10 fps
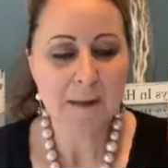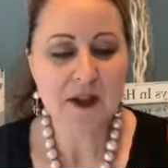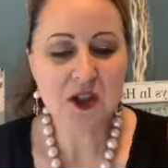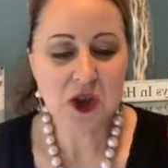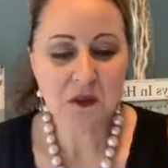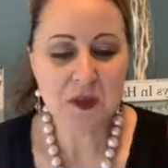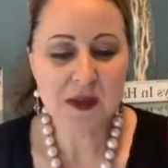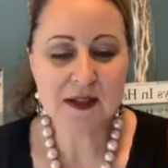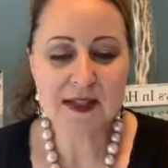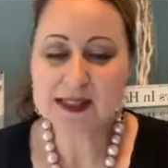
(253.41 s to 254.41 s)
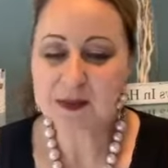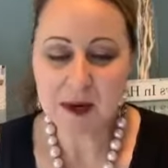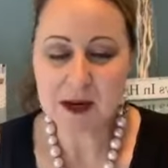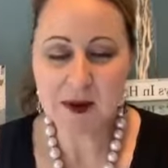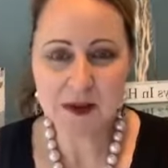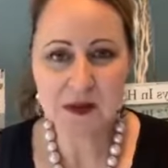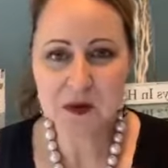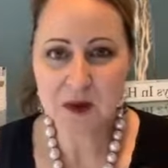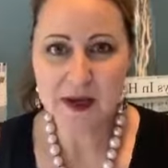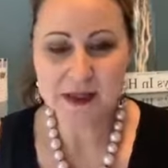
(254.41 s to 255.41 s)
but don't be dismayed by
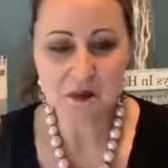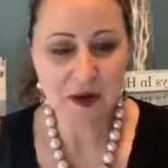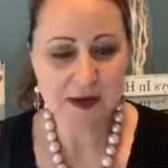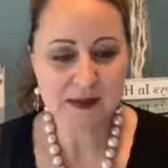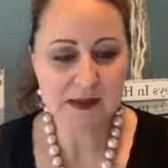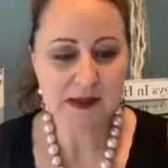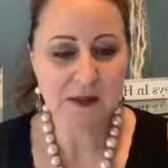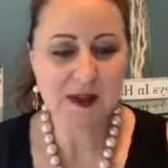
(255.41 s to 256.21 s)
those rising prices,